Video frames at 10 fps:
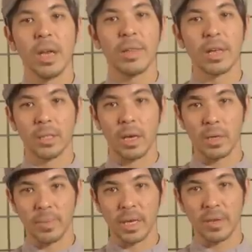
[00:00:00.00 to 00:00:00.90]
And that's the
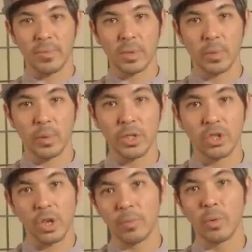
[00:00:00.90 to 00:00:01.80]
other big difference between
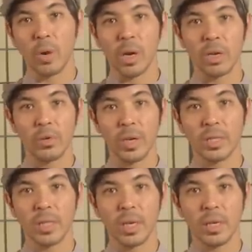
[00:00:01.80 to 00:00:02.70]
pu'er and
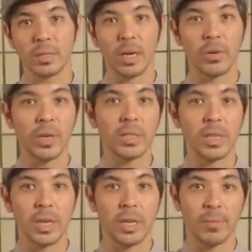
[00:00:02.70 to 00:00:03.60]
green tea is that green
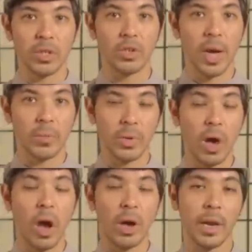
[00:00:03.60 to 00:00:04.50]
tea can be dried with
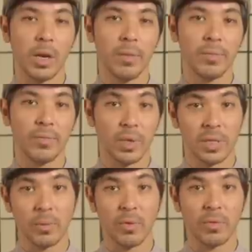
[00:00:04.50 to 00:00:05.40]
hot air, for
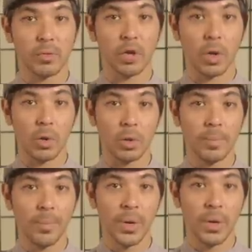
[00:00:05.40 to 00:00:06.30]
example, from charcoal,